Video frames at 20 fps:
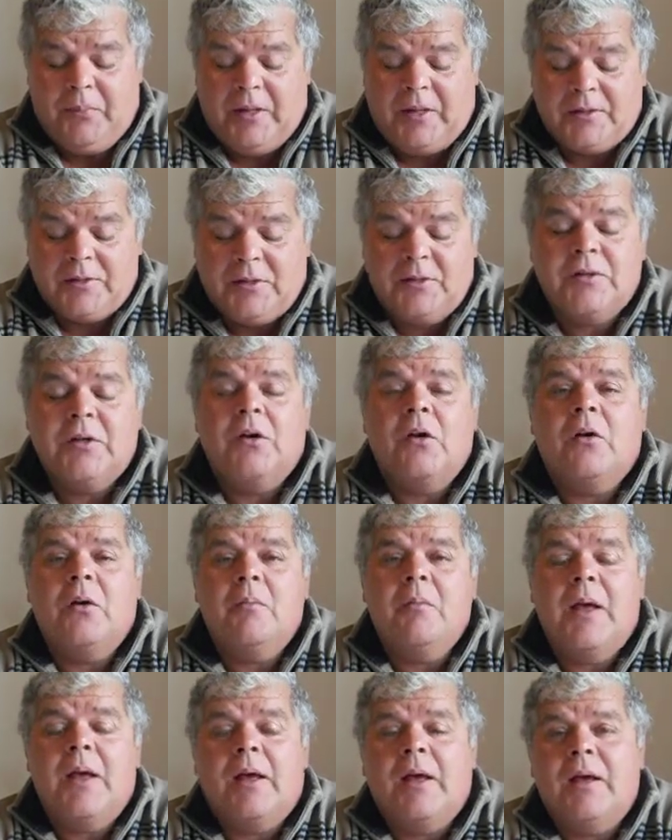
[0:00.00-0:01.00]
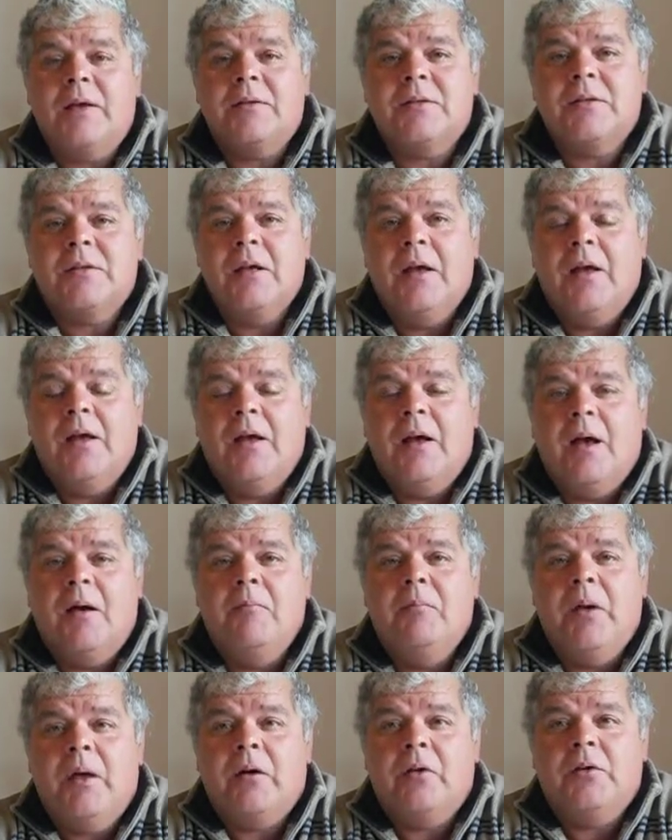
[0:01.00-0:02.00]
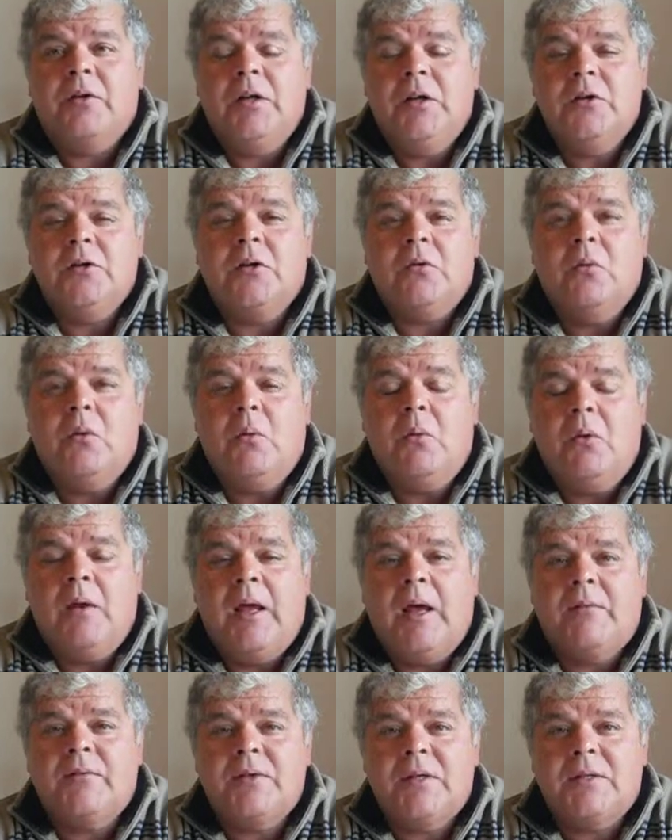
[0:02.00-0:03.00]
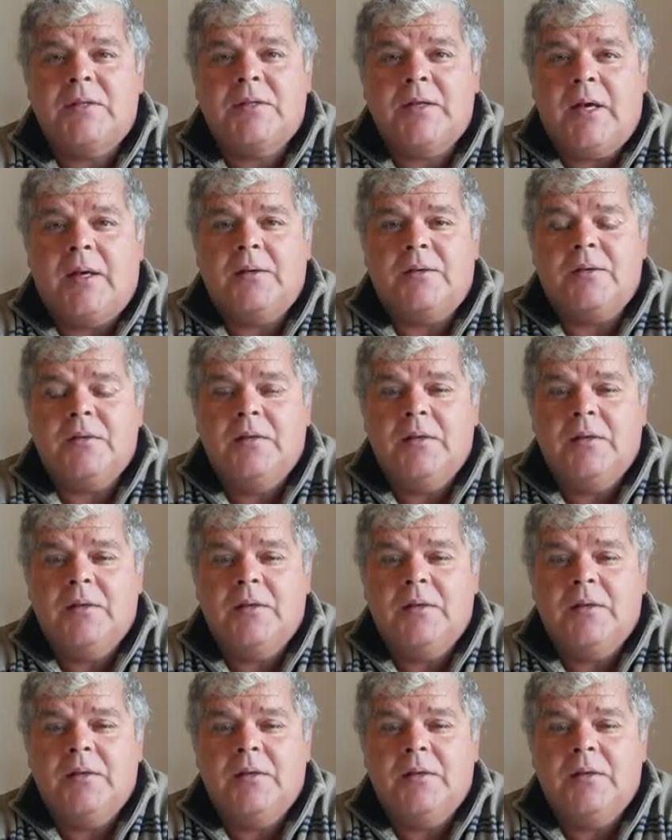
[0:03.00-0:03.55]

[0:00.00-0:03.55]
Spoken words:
Because it's going to make us a better teacher when we have success.